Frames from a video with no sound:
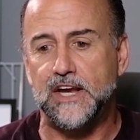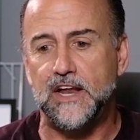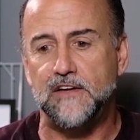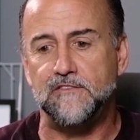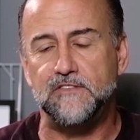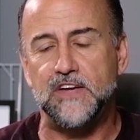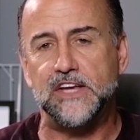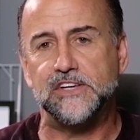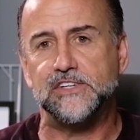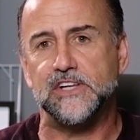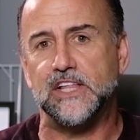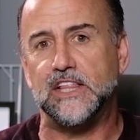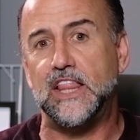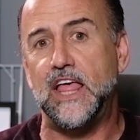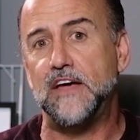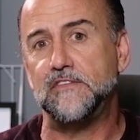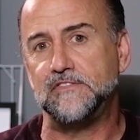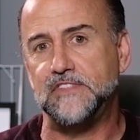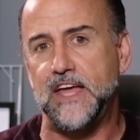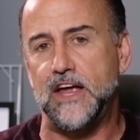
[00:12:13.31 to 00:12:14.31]
And I eventually
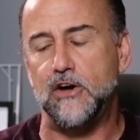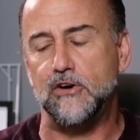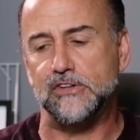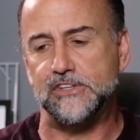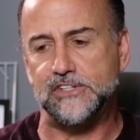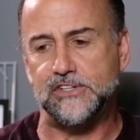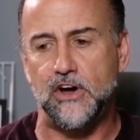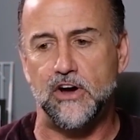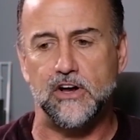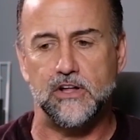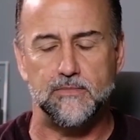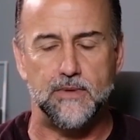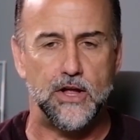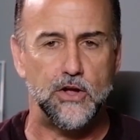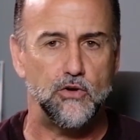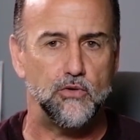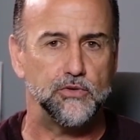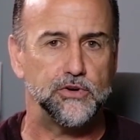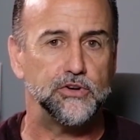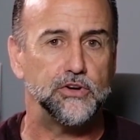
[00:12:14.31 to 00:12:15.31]
left there and started
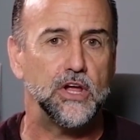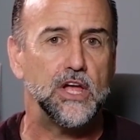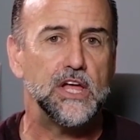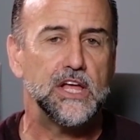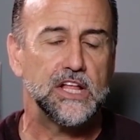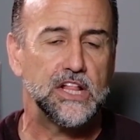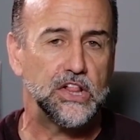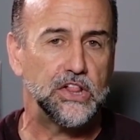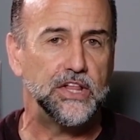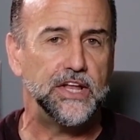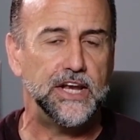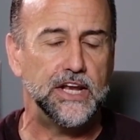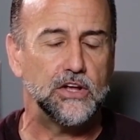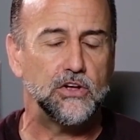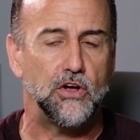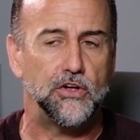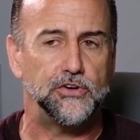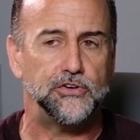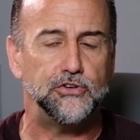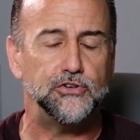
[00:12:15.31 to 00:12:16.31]
my own
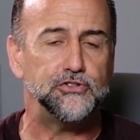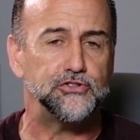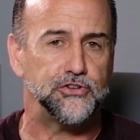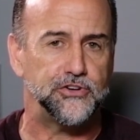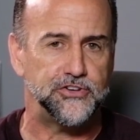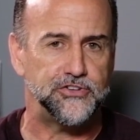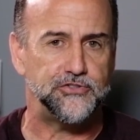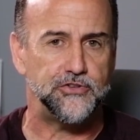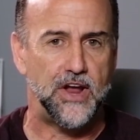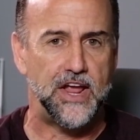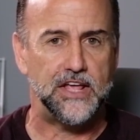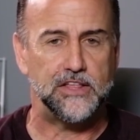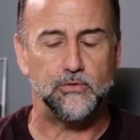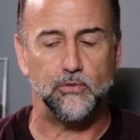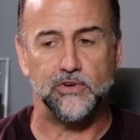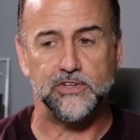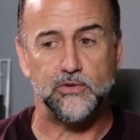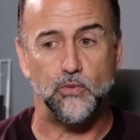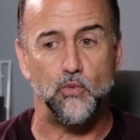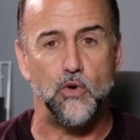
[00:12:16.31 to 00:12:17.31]
clinic called NutriStrength.
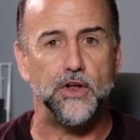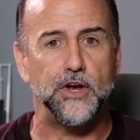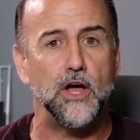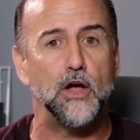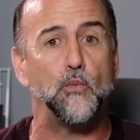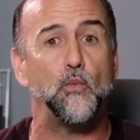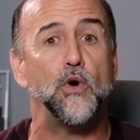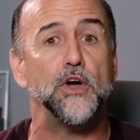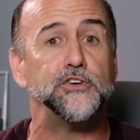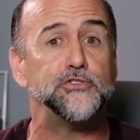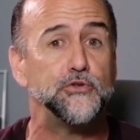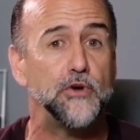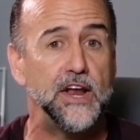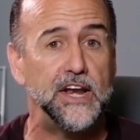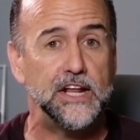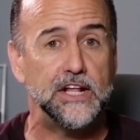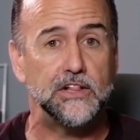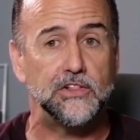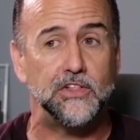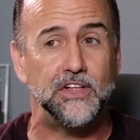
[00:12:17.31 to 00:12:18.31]
It was a one-on-one
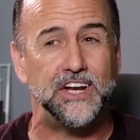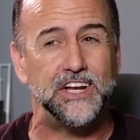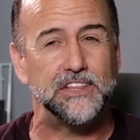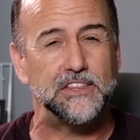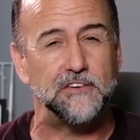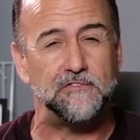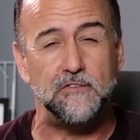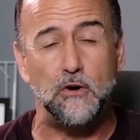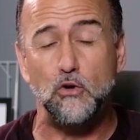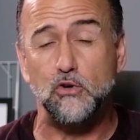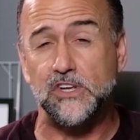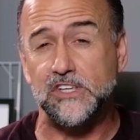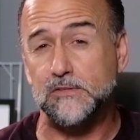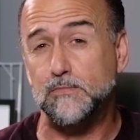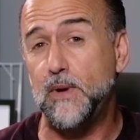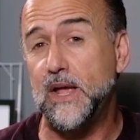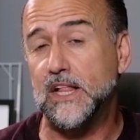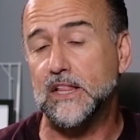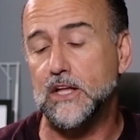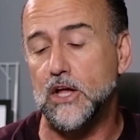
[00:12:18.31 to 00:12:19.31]
training clinic that
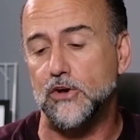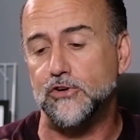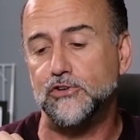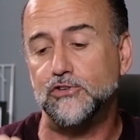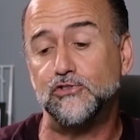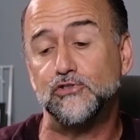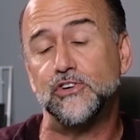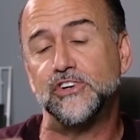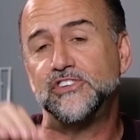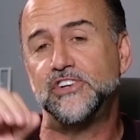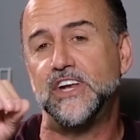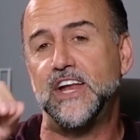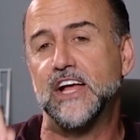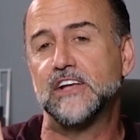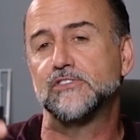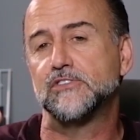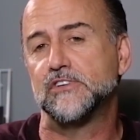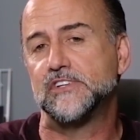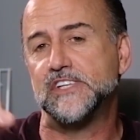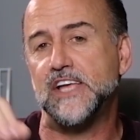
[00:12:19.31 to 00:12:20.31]
focused mainly on nutrition,
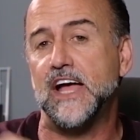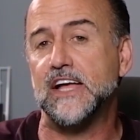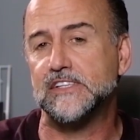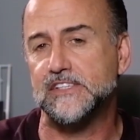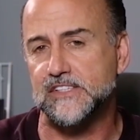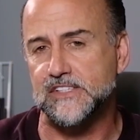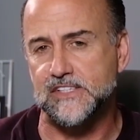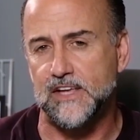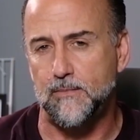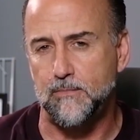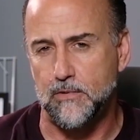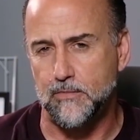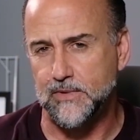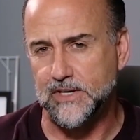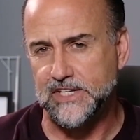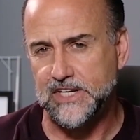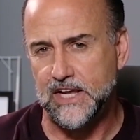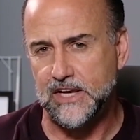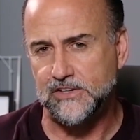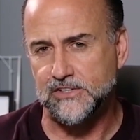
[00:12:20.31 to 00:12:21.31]
exercise, and
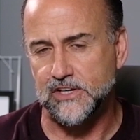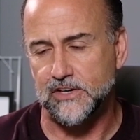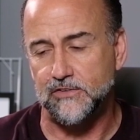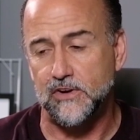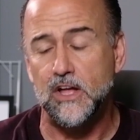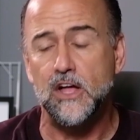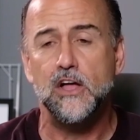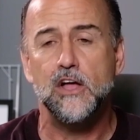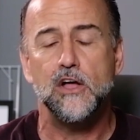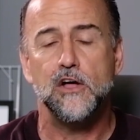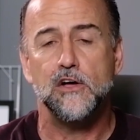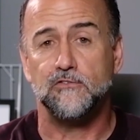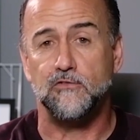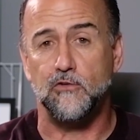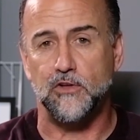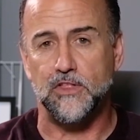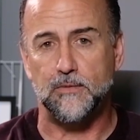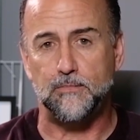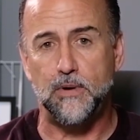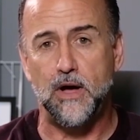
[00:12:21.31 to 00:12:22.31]
supplementation
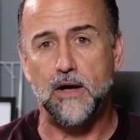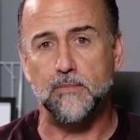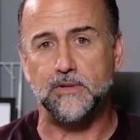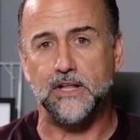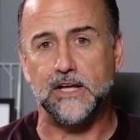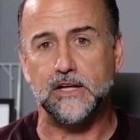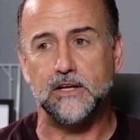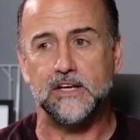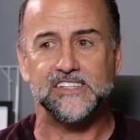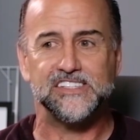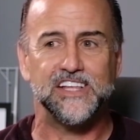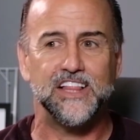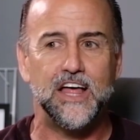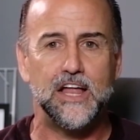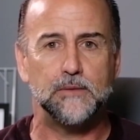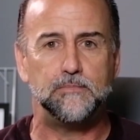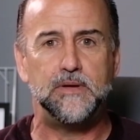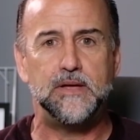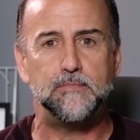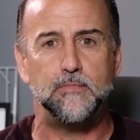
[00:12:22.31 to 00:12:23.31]
for the public because a
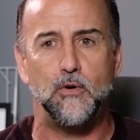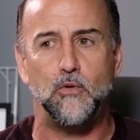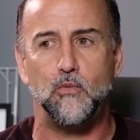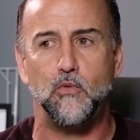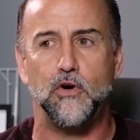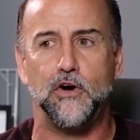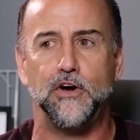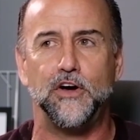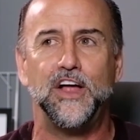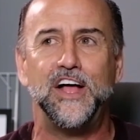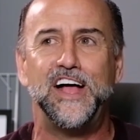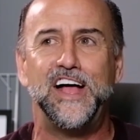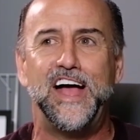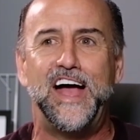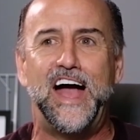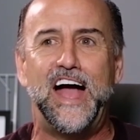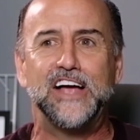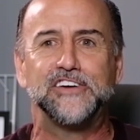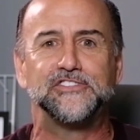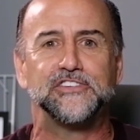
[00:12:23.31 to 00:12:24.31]
lot of people were
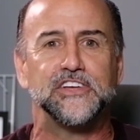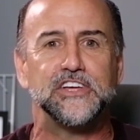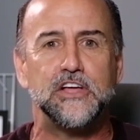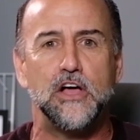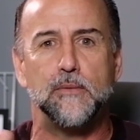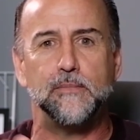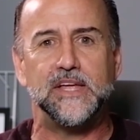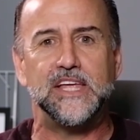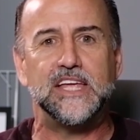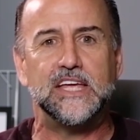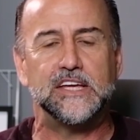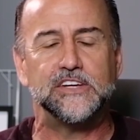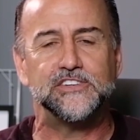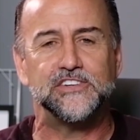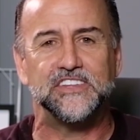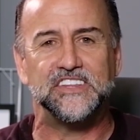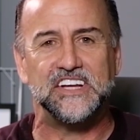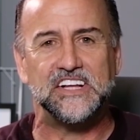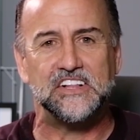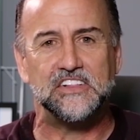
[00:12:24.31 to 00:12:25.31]
actually coming
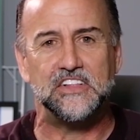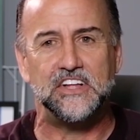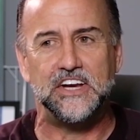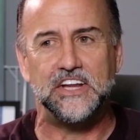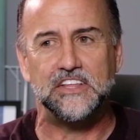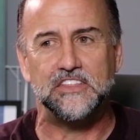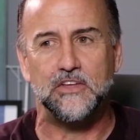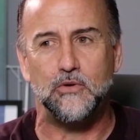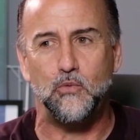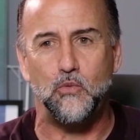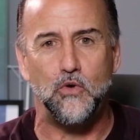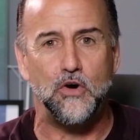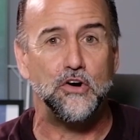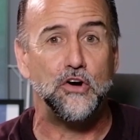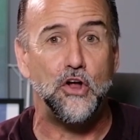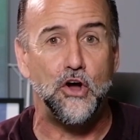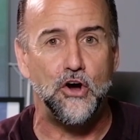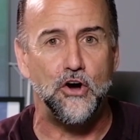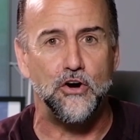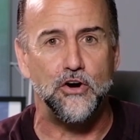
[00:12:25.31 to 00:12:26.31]
into the clinic that
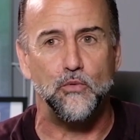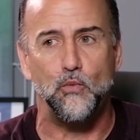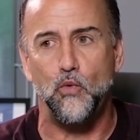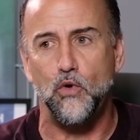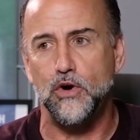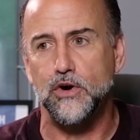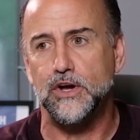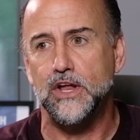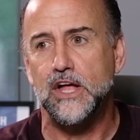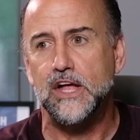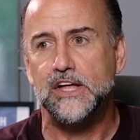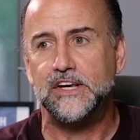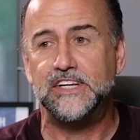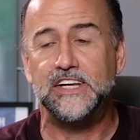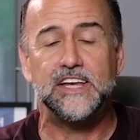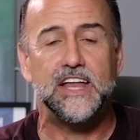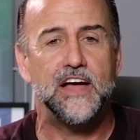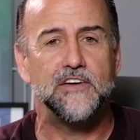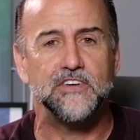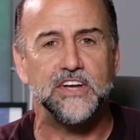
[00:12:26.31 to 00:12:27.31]
weren't hurt, weren't
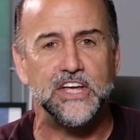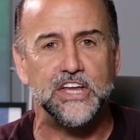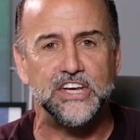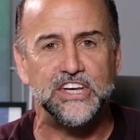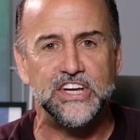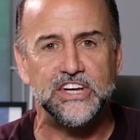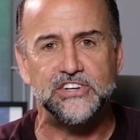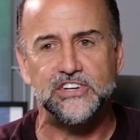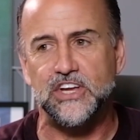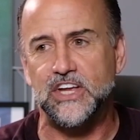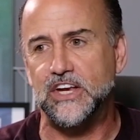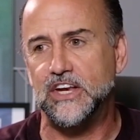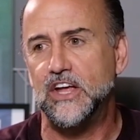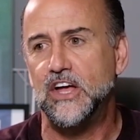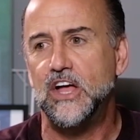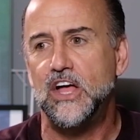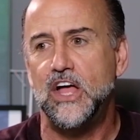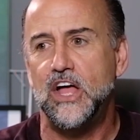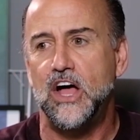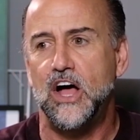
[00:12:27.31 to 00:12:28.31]
didn't have a condition
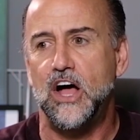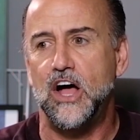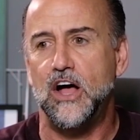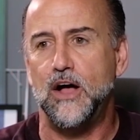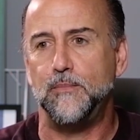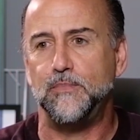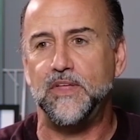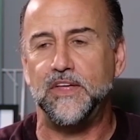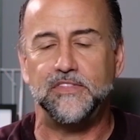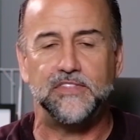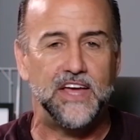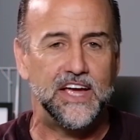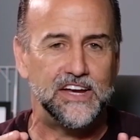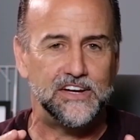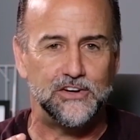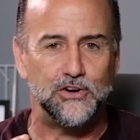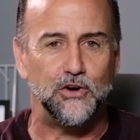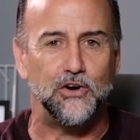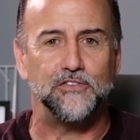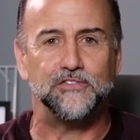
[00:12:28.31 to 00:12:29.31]
um, that
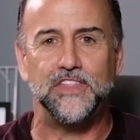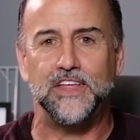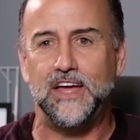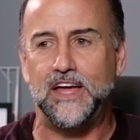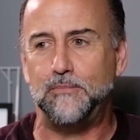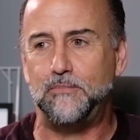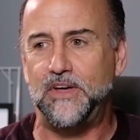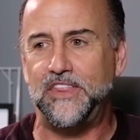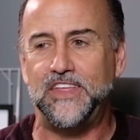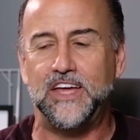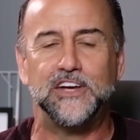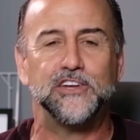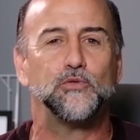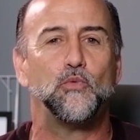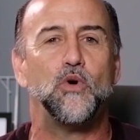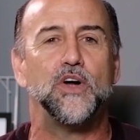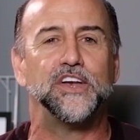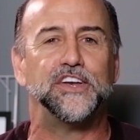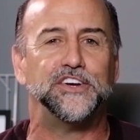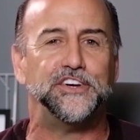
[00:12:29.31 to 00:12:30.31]
they knew of, that, but they
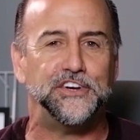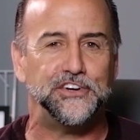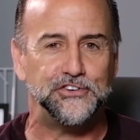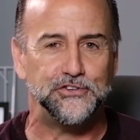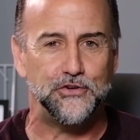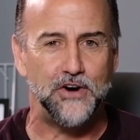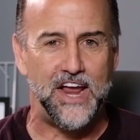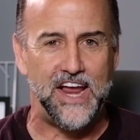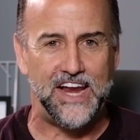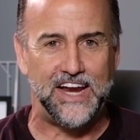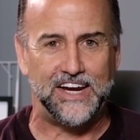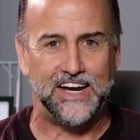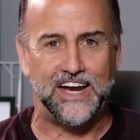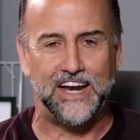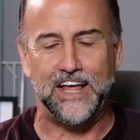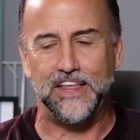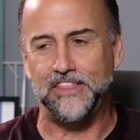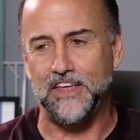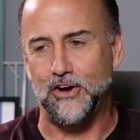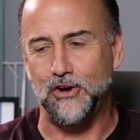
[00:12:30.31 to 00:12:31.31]
just wanted to train.
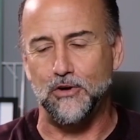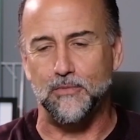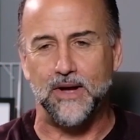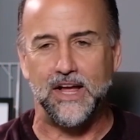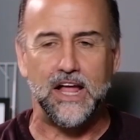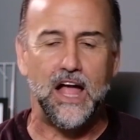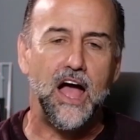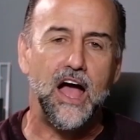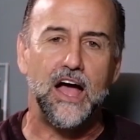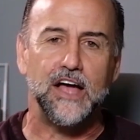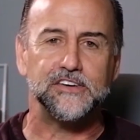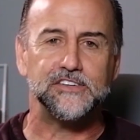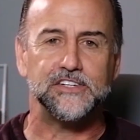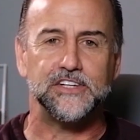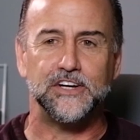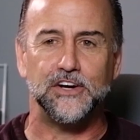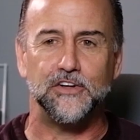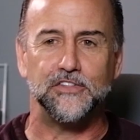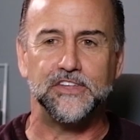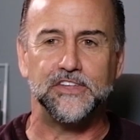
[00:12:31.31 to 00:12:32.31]
And I thought, oh my
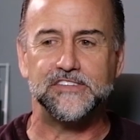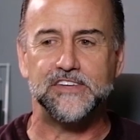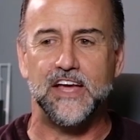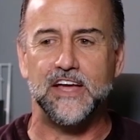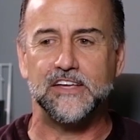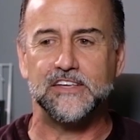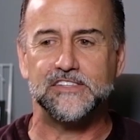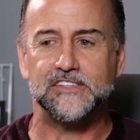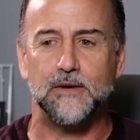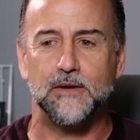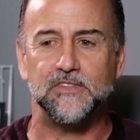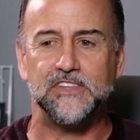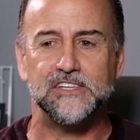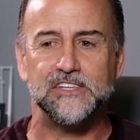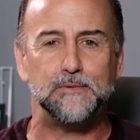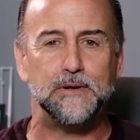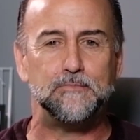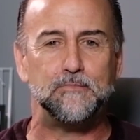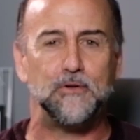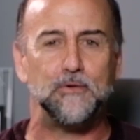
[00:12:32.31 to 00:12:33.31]
gosh, you know, these guys, some of
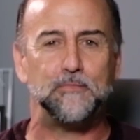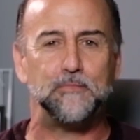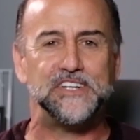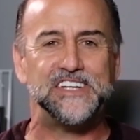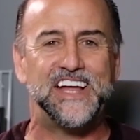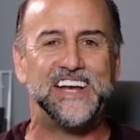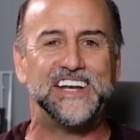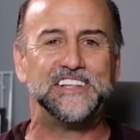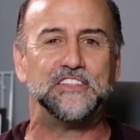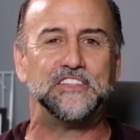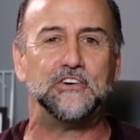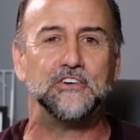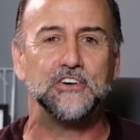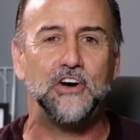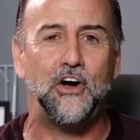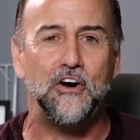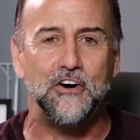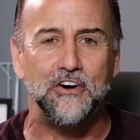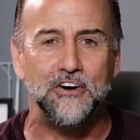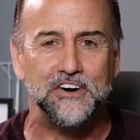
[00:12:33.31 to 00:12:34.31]
these people are pretending
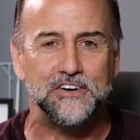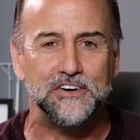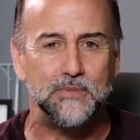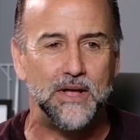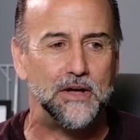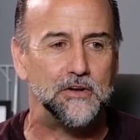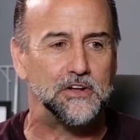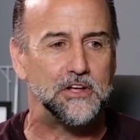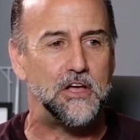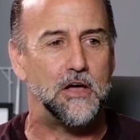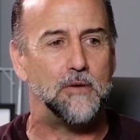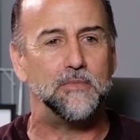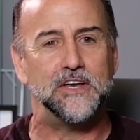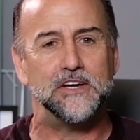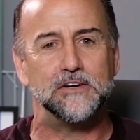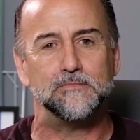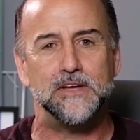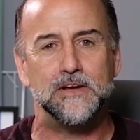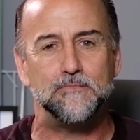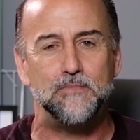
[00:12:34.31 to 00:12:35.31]
they're hurt to be able to come
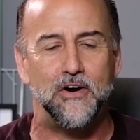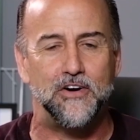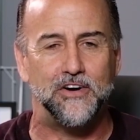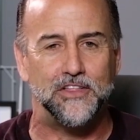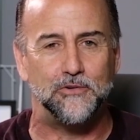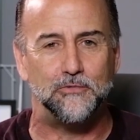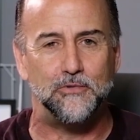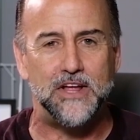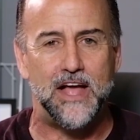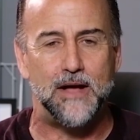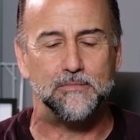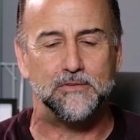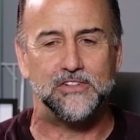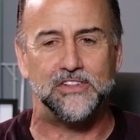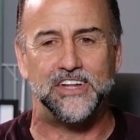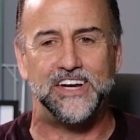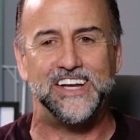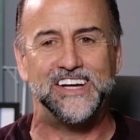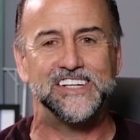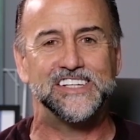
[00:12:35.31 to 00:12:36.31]
in to be a part of the rehab
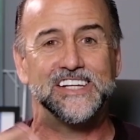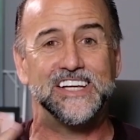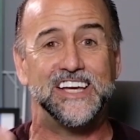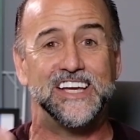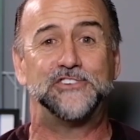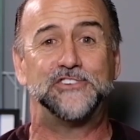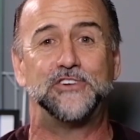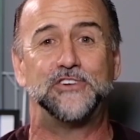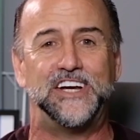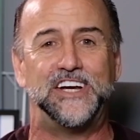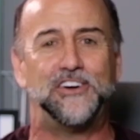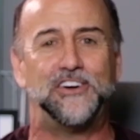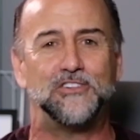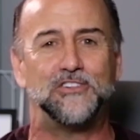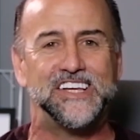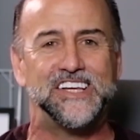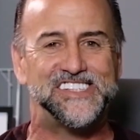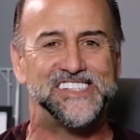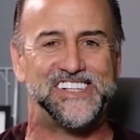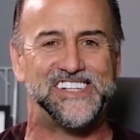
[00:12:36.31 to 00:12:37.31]
clinic to get treated
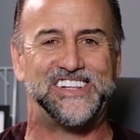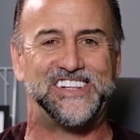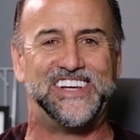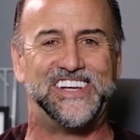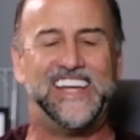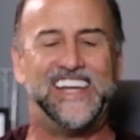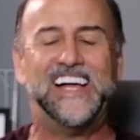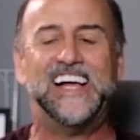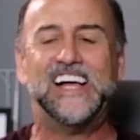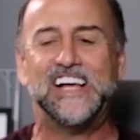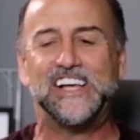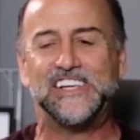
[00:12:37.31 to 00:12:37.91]
holistically.